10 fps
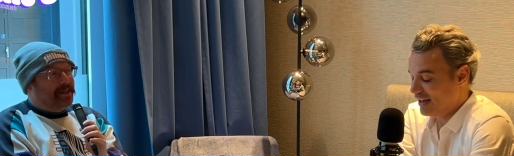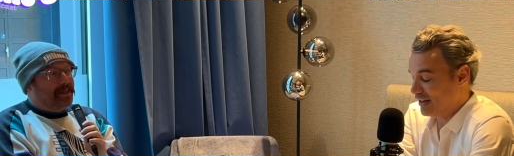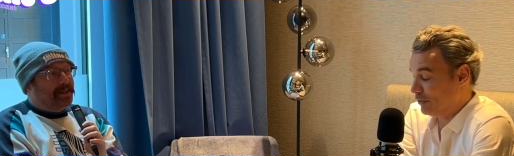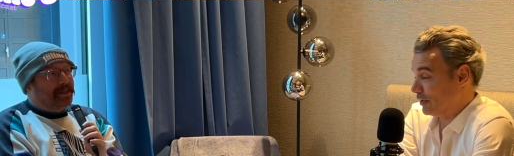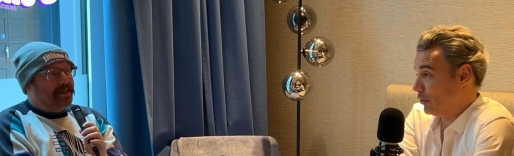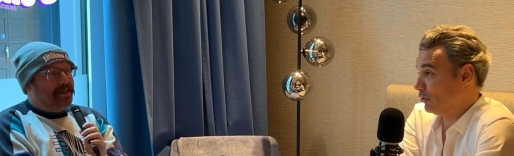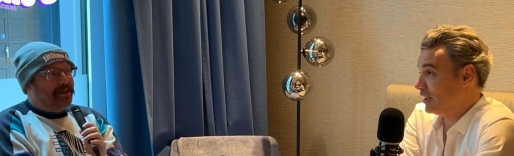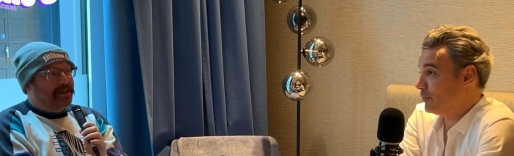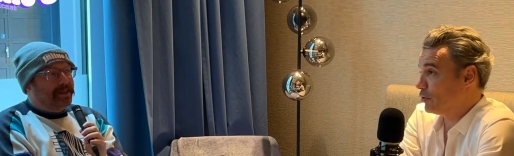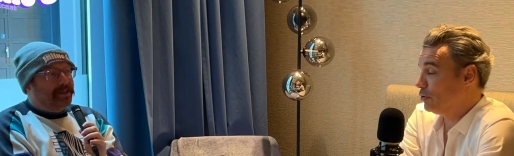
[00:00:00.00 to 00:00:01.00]
Speaker 1: it was a long
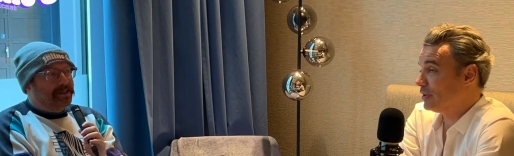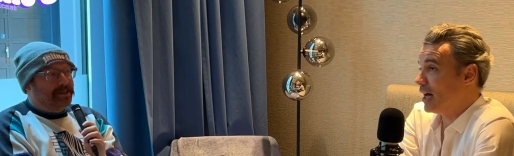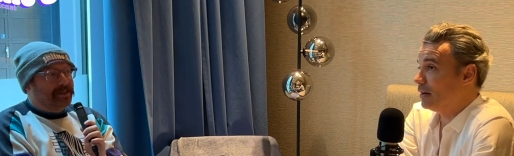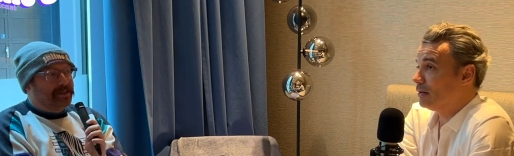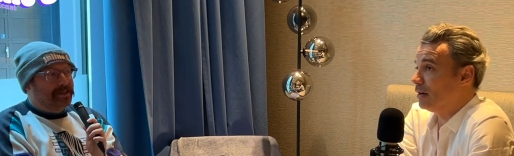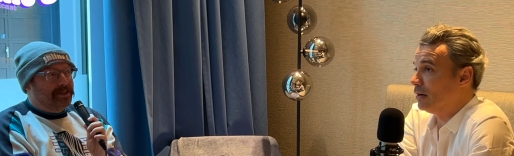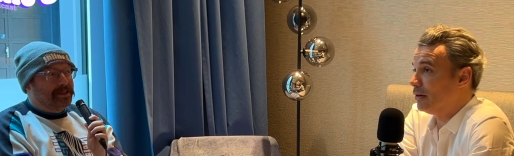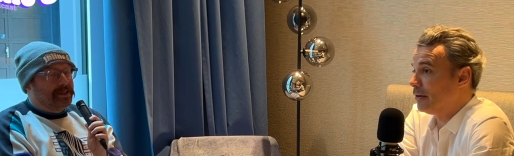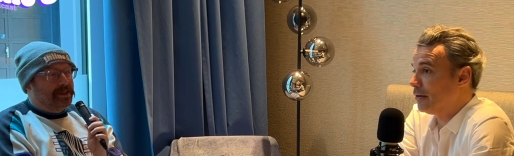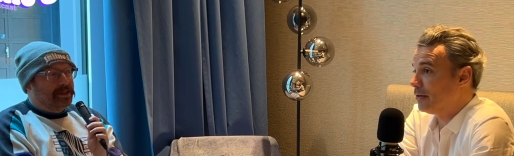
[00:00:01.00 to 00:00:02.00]
time ago now.
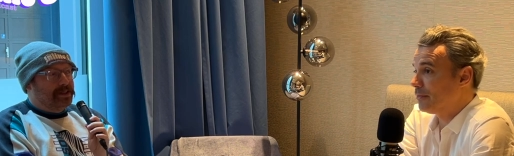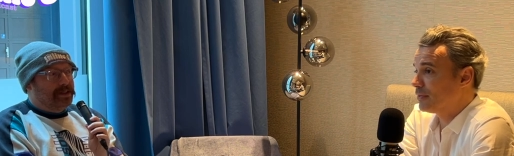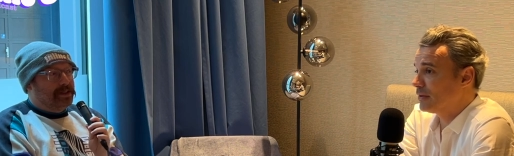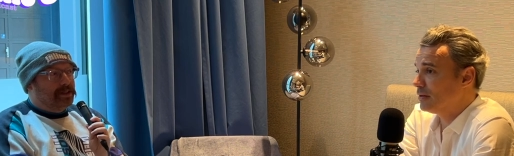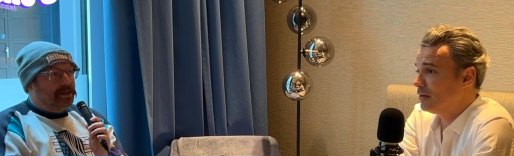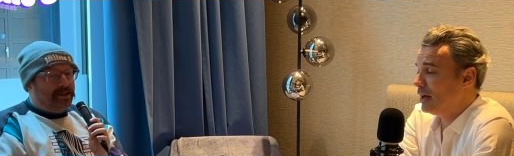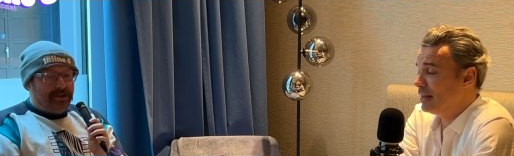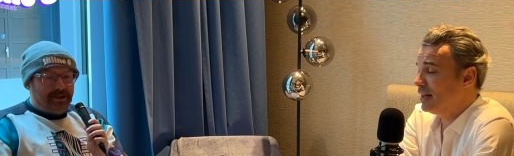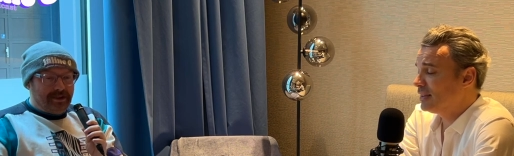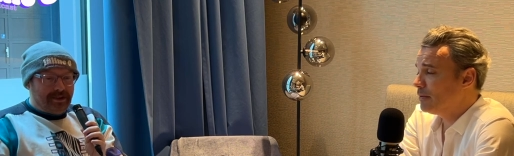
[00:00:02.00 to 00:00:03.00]
Uh, at
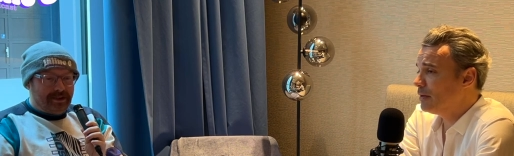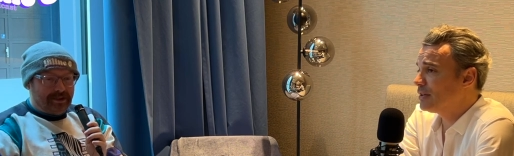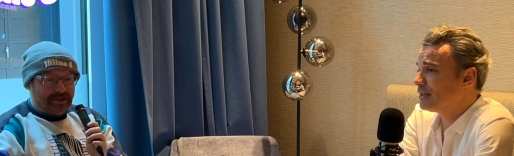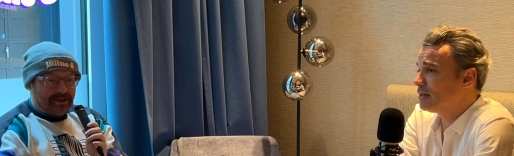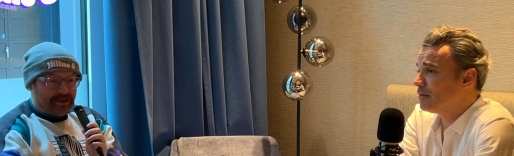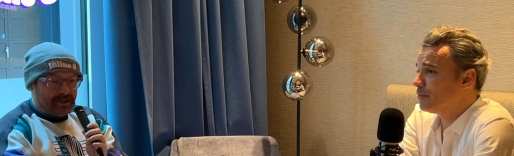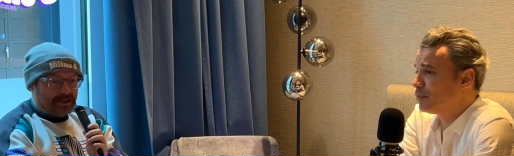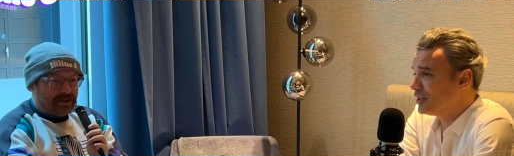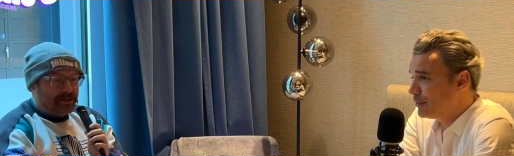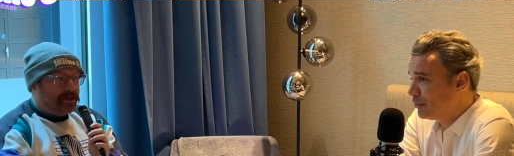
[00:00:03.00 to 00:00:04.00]
that time, I was
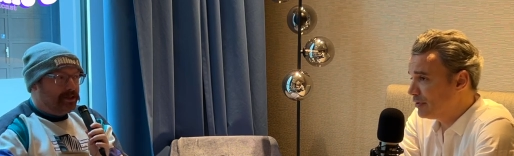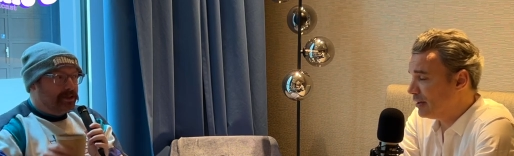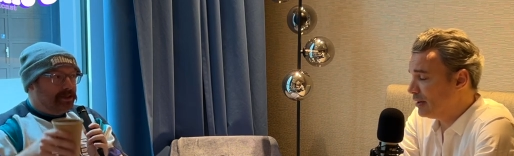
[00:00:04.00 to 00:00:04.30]
principal.